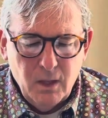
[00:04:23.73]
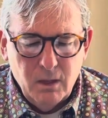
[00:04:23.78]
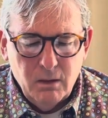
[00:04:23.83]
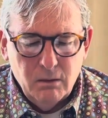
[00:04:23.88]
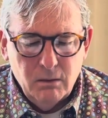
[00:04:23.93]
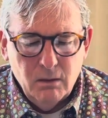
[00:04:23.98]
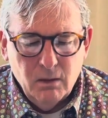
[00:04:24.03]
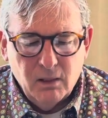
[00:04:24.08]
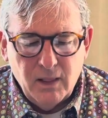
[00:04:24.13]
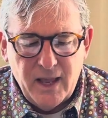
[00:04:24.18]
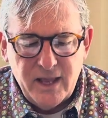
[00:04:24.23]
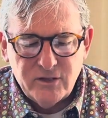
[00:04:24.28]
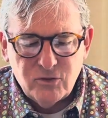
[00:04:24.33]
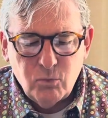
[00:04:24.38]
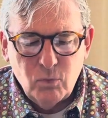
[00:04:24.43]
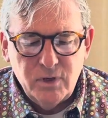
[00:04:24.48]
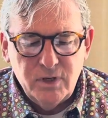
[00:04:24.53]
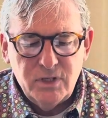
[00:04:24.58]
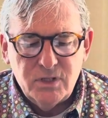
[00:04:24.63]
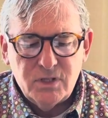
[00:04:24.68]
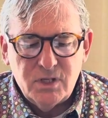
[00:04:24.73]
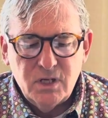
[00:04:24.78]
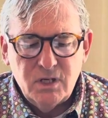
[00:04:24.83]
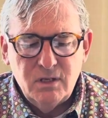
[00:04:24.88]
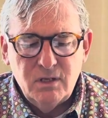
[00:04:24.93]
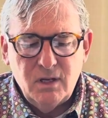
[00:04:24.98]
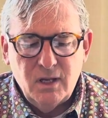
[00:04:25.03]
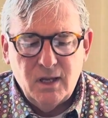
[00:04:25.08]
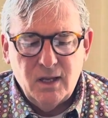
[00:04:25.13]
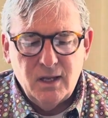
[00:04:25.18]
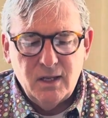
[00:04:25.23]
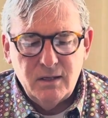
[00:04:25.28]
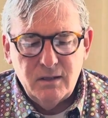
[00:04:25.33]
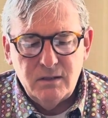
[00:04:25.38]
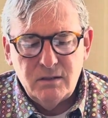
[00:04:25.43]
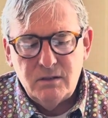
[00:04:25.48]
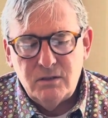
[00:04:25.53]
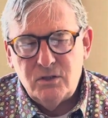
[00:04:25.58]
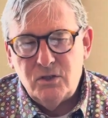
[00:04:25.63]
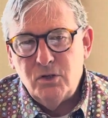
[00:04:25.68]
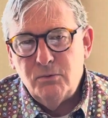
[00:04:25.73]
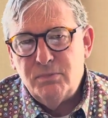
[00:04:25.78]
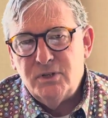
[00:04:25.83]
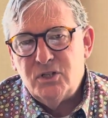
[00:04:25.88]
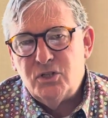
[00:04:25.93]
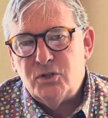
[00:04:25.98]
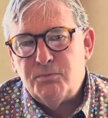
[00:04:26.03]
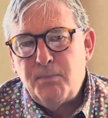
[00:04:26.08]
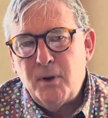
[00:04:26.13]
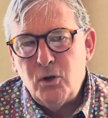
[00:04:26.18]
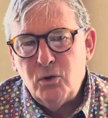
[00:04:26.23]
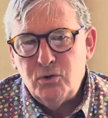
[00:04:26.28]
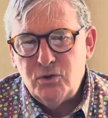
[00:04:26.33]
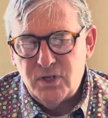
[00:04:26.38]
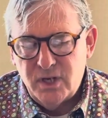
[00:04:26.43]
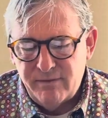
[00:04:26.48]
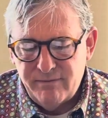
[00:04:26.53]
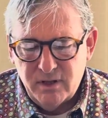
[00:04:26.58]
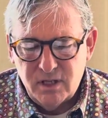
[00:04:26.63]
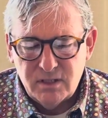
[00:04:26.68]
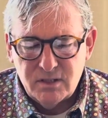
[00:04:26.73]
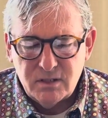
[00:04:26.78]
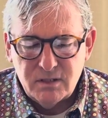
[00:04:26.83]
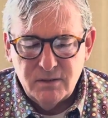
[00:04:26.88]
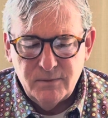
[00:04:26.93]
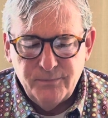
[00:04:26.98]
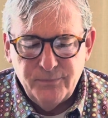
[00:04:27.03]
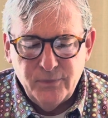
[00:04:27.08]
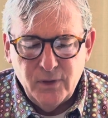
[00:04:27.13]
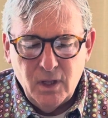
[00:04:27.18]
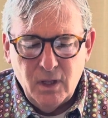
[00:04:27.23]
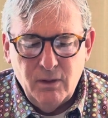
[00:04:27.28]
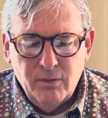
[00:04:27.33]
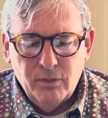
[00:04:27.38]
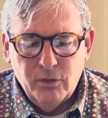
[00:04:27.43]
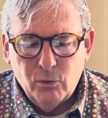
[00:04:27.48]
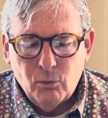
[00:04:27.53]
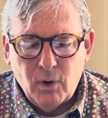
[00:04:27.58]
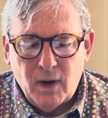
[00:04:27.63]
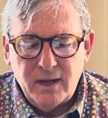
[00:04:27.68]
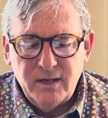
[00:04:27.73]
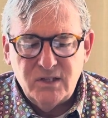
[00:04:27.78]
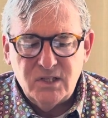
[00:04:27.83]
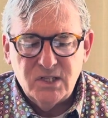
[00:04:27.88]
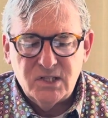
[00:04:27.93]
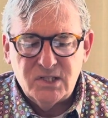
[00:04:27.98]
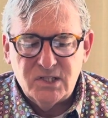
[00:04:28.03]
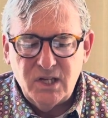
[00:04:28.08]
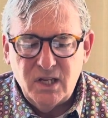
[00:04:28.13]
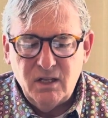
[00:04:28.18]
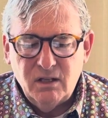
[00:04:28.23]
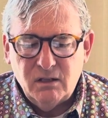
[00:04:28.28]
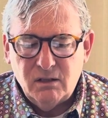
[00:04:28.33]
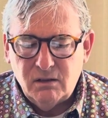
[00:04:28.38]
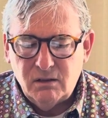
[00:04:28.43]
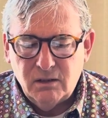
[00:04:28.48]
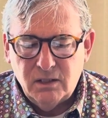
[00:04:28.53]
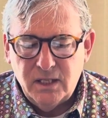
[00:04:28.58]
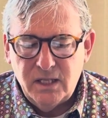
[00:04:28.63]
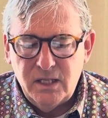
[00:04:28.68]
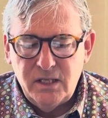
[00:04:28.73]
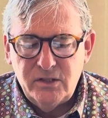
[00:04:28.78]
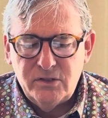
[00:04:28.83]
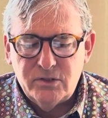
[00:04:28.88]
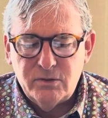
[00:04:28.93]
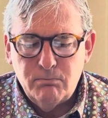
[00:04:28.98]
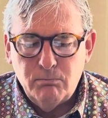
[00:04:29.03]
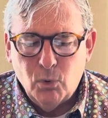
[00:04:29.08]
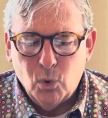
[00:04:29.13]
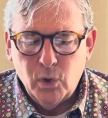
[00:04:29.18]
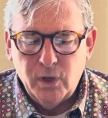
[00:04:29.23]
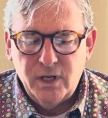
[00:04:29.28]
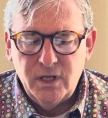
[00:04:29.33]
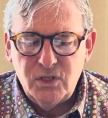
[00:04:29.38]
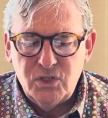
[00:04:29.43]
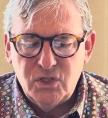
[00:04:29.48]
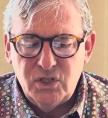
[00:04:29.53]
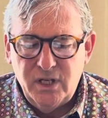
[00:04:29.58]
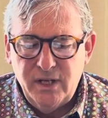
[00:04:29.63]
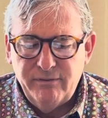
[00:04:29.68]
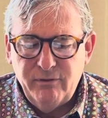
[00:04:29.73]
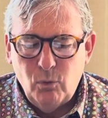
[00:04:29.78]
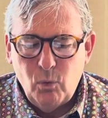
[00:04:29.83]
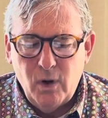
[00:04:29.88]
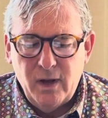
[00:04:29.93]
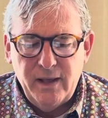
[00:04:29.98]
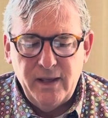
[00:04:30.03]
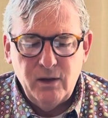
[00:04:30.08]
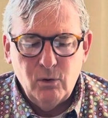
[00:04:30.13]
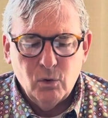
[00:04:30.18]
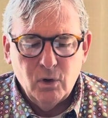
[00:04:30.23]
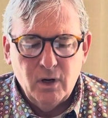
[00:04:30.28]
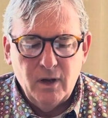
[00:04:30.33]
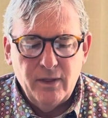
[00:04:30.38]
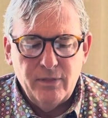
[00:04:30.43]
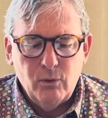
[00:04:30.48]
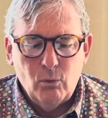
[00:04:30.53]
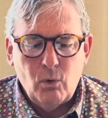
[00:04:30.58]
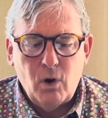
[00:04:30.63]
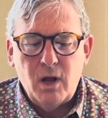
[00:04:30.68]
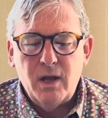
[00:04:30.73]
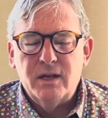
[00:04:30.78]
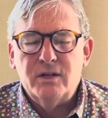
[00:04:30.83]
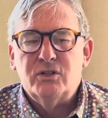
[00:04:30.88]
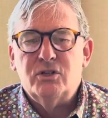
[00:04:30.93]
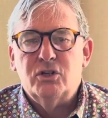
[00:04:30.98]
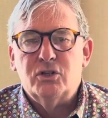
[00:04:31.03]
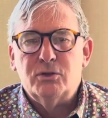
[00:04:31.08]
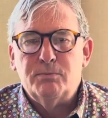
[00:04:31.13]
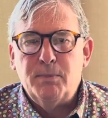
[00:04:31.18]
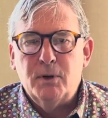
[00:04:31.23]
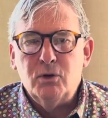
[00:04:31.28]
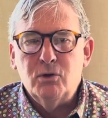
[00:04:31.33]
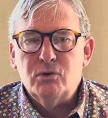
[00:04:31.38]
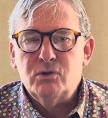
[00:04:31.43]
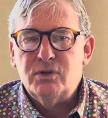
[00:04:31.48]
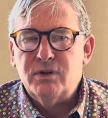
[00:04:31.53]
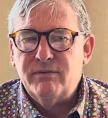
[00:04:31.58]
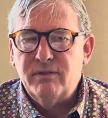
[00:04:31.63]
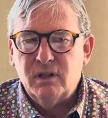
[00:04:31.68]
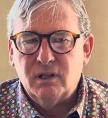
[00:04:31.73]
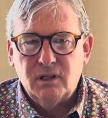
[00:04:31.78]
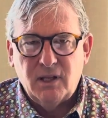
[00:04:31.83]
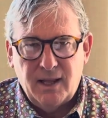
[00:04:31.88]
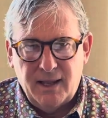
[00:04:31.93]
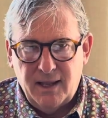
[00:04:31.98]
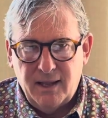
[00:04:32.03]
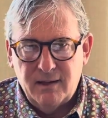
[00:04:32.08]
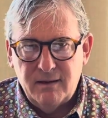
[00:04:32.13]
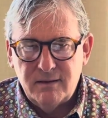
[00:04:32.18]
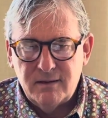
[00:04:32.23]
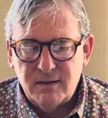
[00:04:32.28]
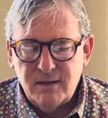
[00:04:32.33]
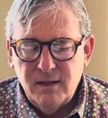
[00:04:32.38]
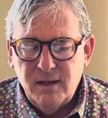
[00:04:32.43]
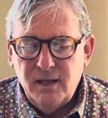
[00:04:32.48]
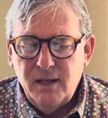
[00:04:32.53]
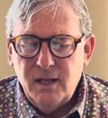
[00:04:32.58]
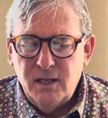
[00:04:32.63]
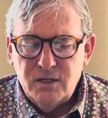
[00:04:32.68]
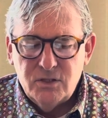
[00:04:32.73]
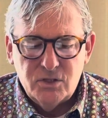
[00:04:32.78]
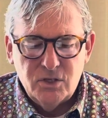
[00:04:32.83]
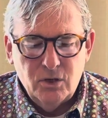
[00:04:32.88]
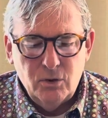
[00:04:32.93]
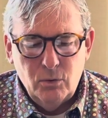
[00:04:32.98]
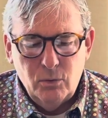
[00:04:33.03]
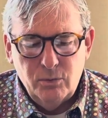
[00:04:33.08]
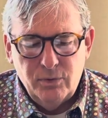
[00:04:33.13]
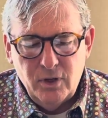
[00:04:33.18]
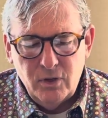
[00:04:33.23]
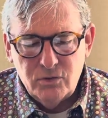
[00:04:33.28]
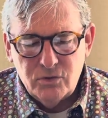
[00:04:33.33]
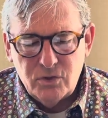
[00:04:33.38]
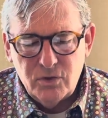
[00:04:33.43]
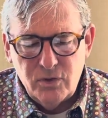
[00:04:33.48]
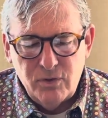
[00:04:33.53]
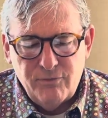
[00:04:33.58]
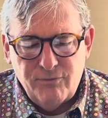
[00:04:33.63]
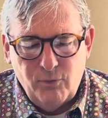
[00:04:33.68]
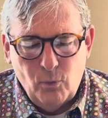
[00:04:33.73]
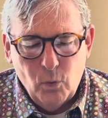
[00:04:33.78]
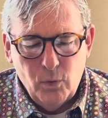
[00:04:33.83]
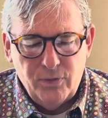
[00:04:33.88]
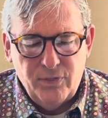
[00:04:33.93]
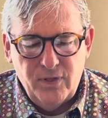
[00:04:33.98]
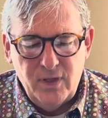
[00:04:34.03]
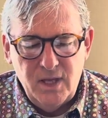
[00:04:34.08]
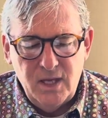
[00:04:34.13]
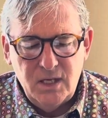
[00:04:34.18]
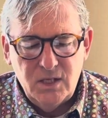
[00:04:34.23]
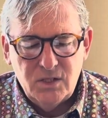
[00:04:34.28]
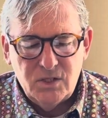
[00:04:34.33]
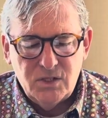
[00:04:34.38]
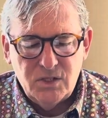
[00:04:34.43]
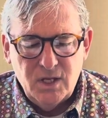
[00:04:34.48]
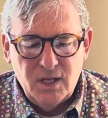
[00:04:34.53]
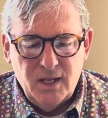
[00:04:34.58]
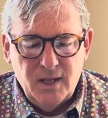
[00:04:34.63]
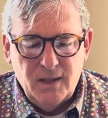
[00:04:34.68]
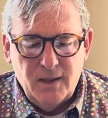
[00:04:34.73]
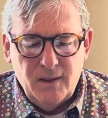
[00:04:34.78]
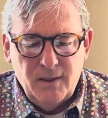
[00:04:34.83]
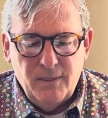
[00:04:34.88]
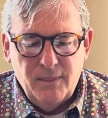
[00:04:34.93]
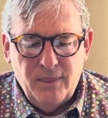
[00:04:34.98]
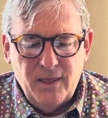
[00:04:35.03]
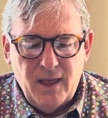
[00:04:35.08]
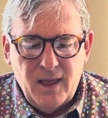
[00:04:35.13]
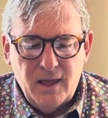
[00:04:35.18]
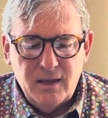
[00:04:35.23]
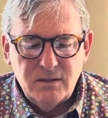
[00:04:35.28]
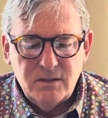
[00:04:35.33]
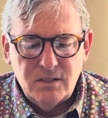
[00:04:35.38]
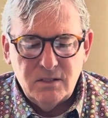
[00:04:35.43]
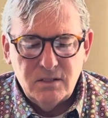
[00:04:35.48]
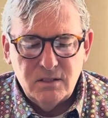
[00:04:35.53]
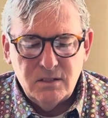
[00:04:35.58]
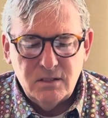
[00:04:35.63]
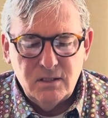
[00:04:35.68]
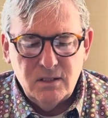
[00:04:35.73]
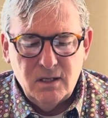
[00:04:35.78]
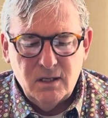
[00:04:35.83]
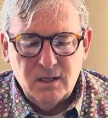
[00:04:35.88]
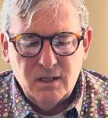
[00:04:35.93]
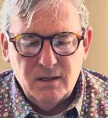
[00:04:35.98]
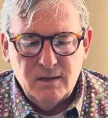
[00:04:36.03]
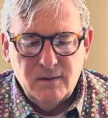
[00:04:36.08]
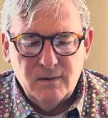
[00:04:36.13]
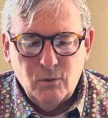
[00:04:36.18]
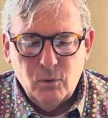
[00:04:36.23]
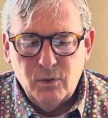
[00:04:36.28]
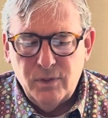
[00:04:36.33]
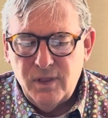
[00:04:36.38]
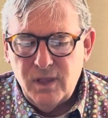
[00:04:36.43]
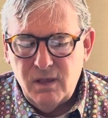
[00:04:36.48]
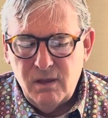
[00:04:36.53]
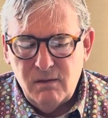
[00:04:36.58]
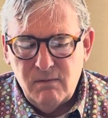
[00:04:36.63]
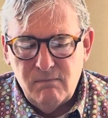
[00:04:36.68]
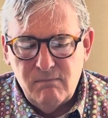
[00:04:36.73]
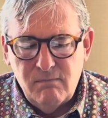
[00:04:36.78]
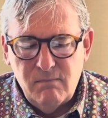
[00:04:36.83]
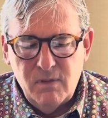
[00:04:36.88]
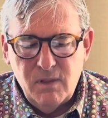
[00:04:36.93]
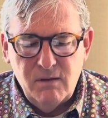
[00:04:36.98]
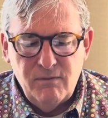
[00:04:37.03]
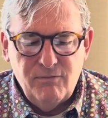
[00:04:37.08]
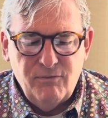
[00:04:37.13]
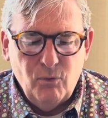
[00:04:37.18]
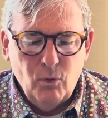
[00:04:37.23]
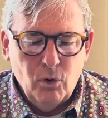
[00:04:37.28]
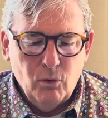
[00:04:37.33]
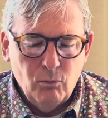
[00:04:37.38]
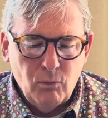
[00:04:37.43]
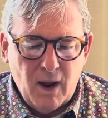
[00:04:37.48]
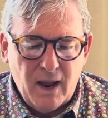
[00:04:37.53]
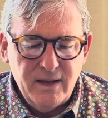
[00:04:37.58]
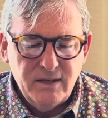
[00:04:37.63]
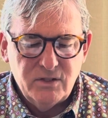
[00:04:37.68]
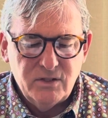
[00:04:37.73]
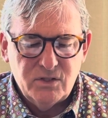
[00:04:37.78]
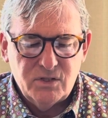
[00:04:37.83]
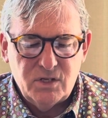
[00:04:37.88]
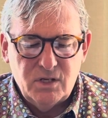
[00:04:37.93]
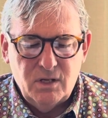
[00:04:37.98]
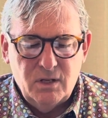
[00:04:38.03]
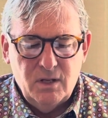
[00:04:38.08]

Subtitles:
And the last one is to dispose of it, the right to sell, lease, mortgage, give away, or otherwise dispose of the land. So those are the 4 things that, or the 4 rights